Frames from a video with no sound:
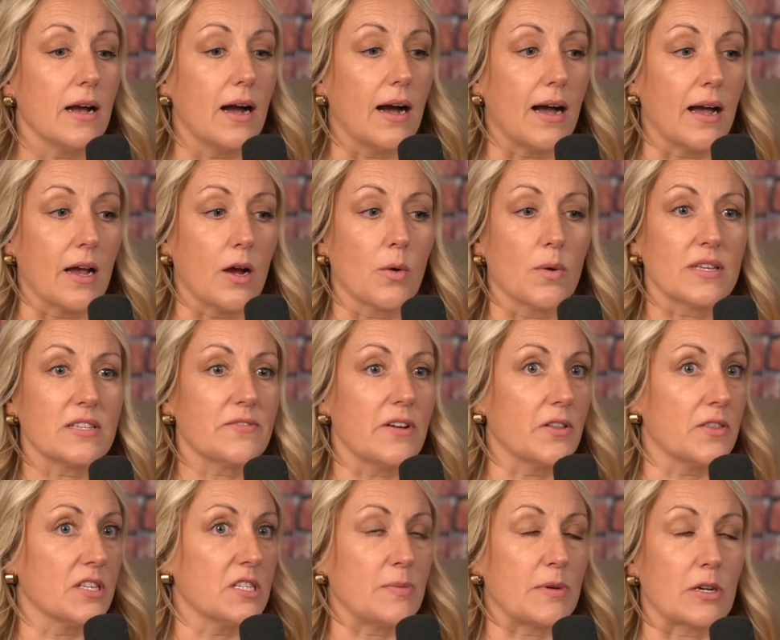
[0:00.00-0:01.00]
I always
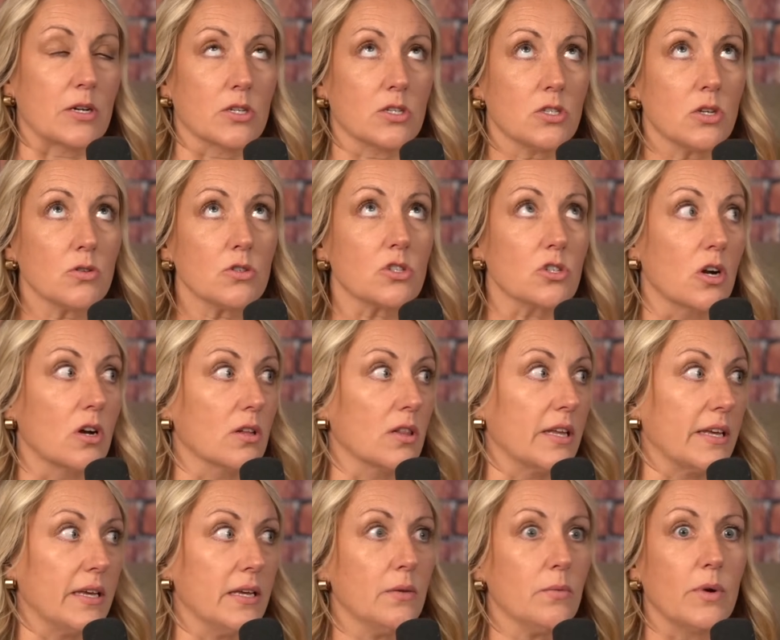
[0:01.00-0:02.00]
felt the spirit so
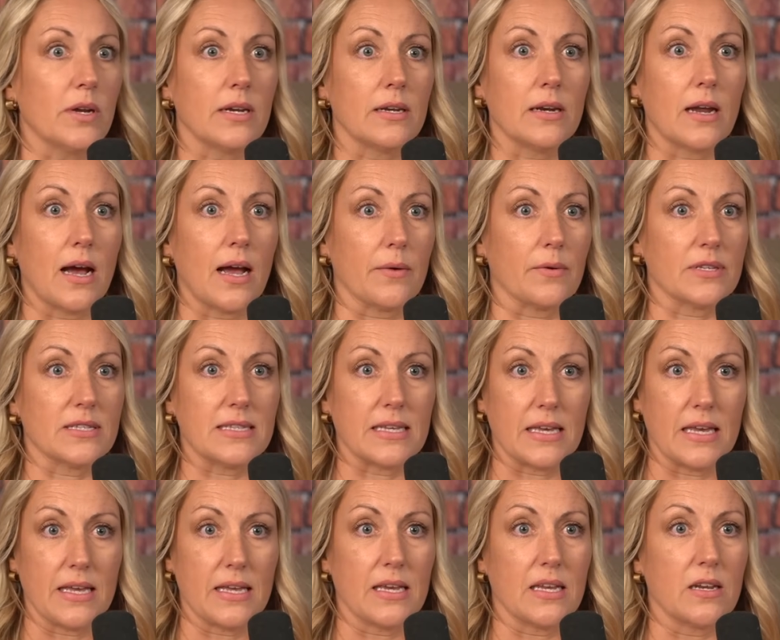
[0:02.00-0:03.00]
strongly when I was
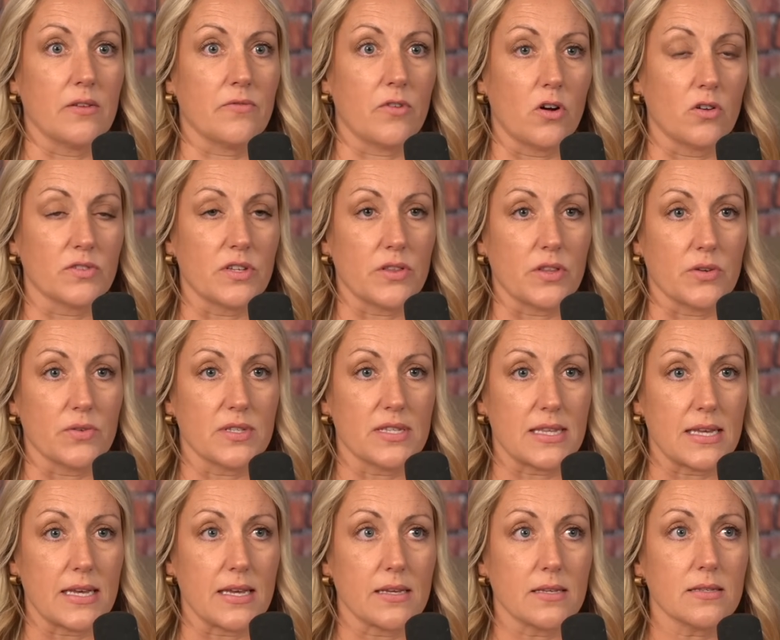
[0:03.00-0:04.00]
singing and involved in those
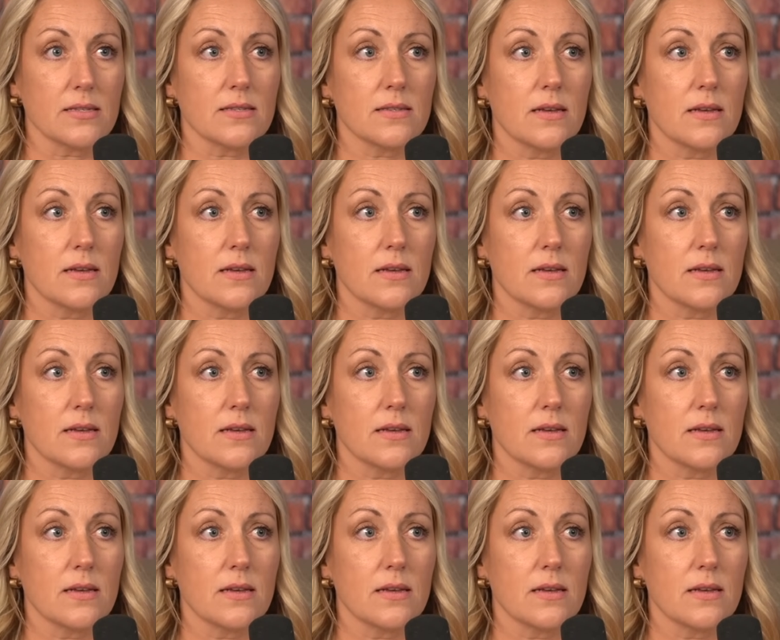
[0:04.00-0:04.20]
things.